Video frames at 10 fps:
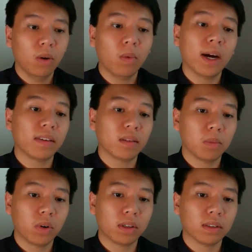why it's
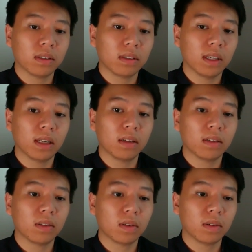important,
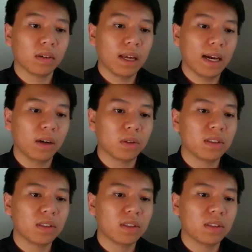and how